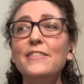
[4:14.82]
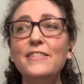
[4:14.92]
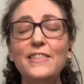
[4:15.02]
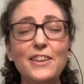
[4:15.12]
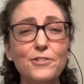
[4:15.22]

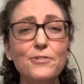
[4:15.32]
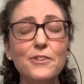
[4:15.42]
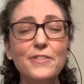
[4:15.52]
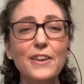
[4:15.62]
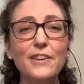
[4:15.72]
These are the
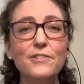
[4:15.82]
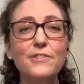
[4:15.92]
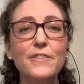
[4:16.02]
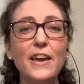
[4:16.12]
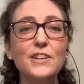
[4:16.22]

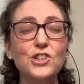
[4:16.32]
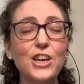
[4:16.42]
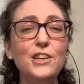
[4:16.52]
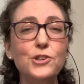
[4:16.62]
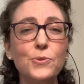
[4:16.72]
things that
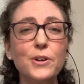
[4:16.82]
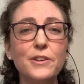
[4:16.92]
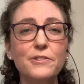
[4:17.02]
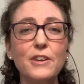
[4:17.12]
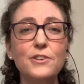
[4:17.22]
change an
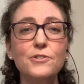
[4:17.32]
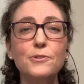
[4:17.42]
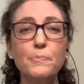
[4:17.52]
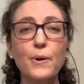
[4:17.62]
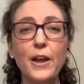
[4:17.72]

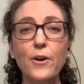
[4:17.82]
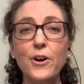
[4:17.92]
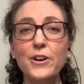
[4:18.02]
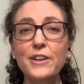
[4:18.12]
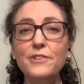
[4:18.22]
organization's
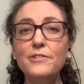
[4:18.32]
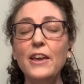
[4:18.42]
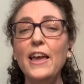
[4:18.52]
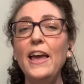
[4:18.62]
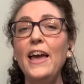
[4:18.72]
priorities,
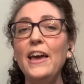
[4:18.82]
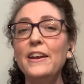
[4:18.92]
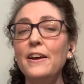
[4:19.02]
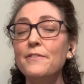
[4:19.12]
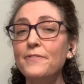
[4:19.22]

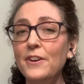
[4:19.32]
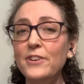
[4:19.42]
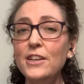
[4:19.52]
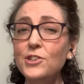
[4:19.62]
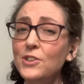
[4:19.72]
and a
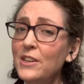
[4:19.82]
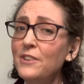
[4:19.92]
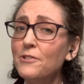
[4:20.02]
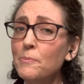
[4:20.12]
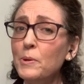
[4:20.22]
foundation
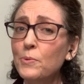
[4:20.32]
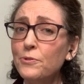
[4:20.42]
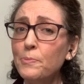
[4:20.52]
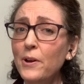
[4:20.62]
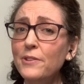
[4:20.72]
needs to be
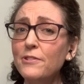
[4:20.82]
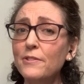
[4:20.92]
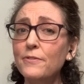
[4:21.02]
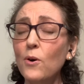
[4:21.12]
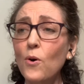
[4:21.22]

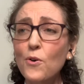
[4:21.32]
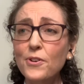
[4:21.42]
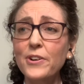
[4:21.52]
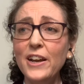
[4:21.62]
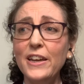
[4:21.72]
responsive
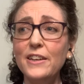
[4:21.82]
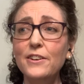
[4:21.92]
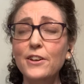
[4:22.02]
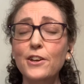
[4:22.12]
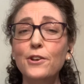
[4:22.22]
overnight.
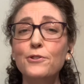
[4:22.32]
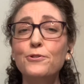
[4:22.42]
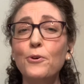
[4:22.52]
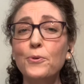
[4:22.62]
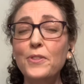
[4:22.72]

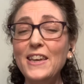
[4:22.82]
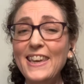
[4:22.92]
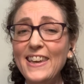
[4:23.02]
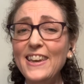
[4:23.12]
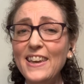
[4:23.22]
So the
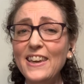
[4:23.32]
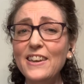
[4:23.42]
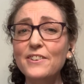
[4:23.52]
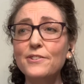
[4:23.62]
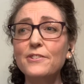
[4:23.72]
key
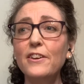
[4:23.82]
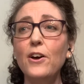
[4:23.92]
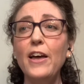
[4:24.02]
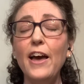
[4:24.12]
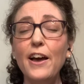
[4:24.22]
is
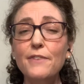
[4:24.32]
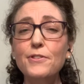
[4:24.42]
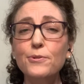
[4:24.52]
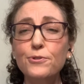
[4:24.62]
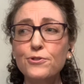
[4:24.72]
have
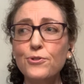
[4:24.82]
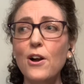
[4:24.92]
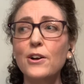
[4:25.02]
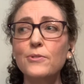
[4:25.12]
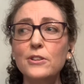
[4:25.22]
those
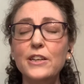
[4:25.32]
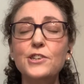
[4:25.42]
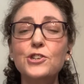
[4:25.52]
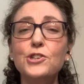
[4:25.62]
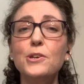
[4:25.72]
strong
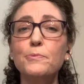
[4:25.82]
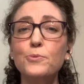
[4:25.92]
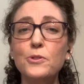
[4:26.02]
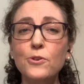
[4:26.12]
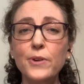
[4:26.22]
relationships
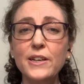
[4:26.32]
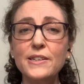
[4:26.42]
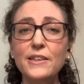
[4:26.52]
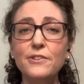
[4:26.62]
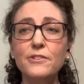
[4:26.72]
with
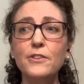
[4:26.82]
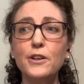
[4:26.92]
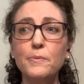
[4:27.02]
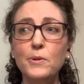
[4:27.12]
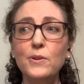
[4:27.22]
grantees in the
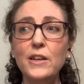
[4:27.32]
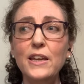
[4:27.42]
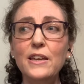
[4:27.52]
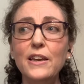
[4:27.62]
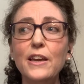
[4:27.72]

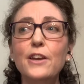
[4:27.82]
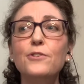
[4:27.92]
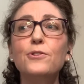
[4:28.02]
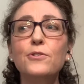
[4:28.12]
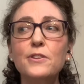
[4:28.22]
community
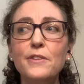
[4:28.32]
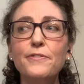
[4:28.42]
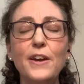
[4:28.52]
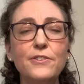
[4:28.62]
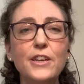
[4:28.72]
so that the
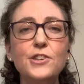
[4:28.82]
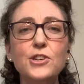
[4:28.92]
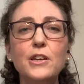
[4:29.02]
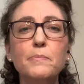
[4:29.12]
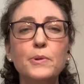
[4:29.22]

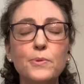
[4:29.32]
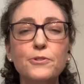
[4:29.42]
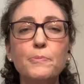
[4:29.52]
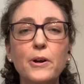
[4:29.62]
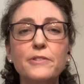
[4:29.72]
foundation can be
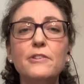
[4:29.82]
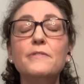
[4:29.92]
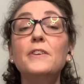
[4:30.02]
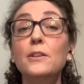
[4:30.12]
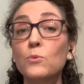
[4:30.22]
responsive in